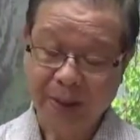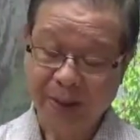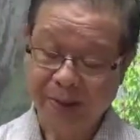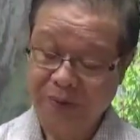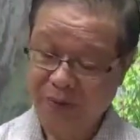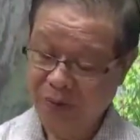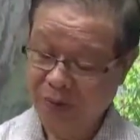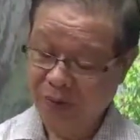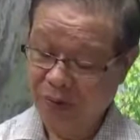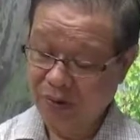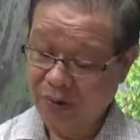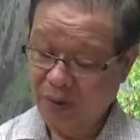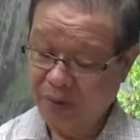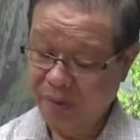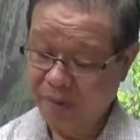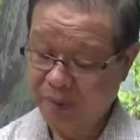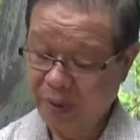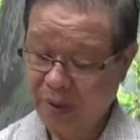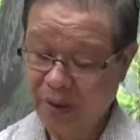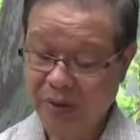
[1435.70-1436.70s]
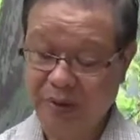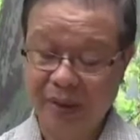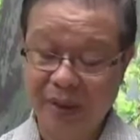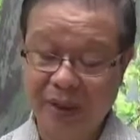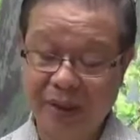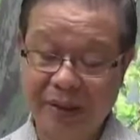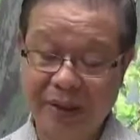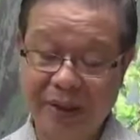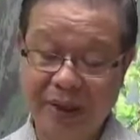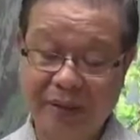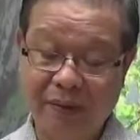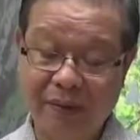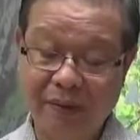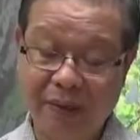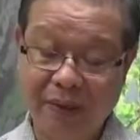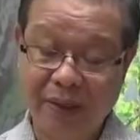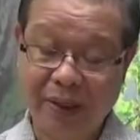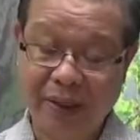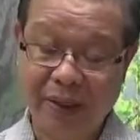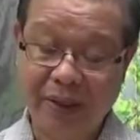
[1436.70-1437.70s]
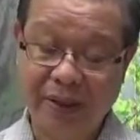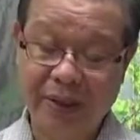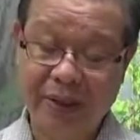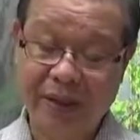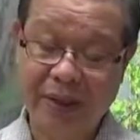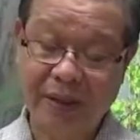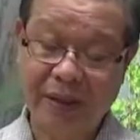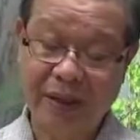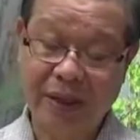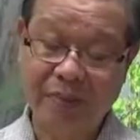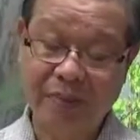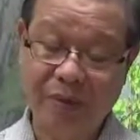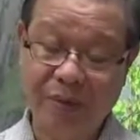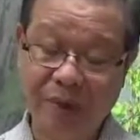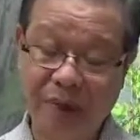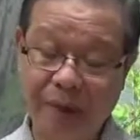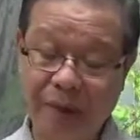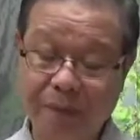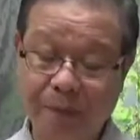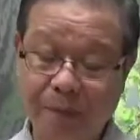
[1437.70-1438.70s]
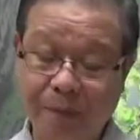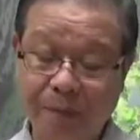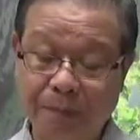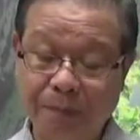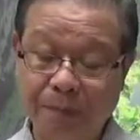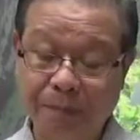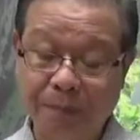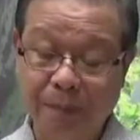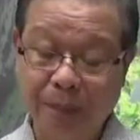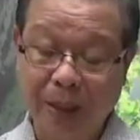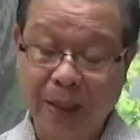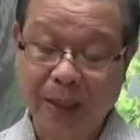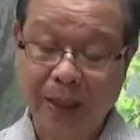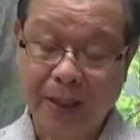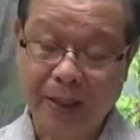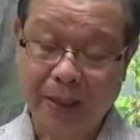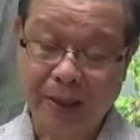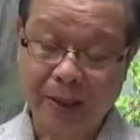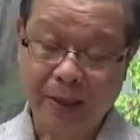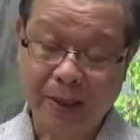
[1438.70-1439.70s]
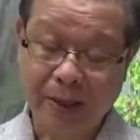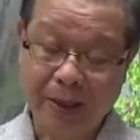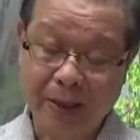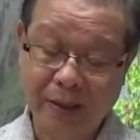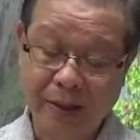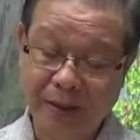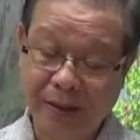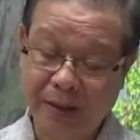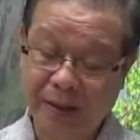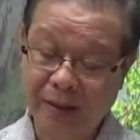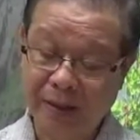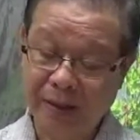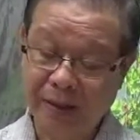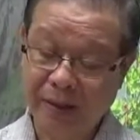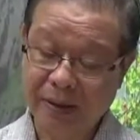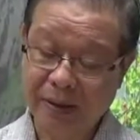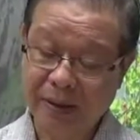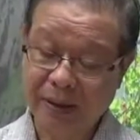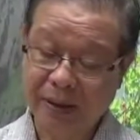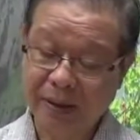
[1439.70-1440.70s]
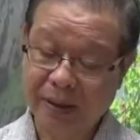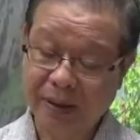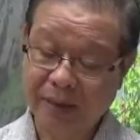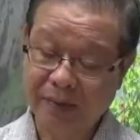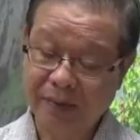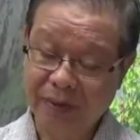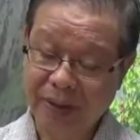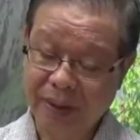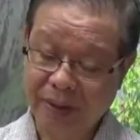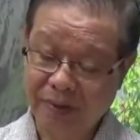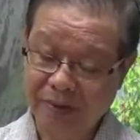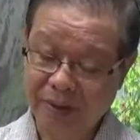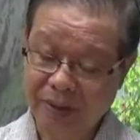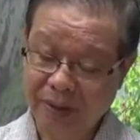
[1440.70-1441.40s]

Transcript: If you look on page 197, you can see the summary. I've kind of